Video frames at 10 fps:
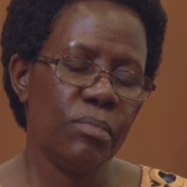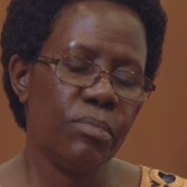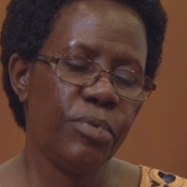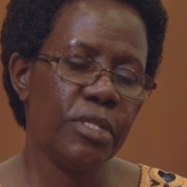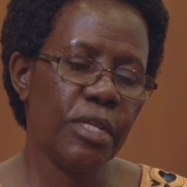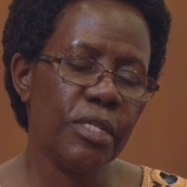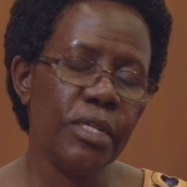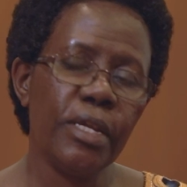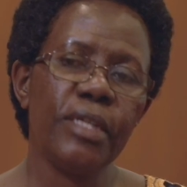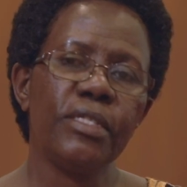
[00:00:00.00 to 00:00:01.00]

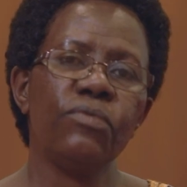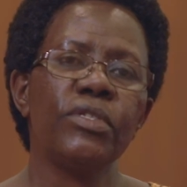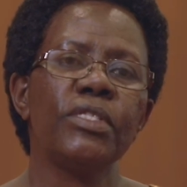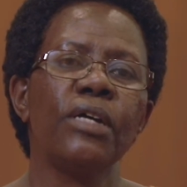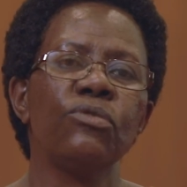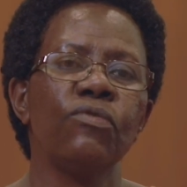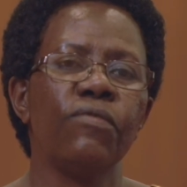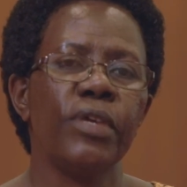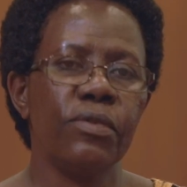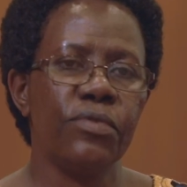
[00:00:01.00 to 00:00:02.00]
presented as a result of
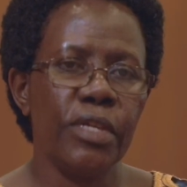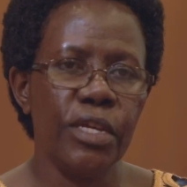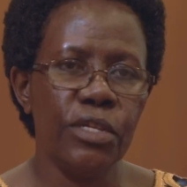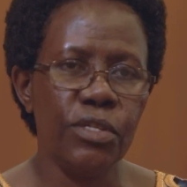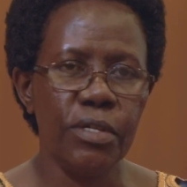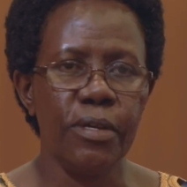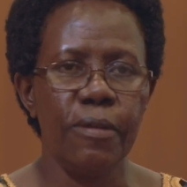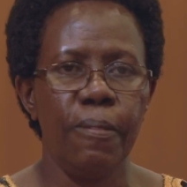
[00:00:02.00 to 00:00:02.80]
healthy aging.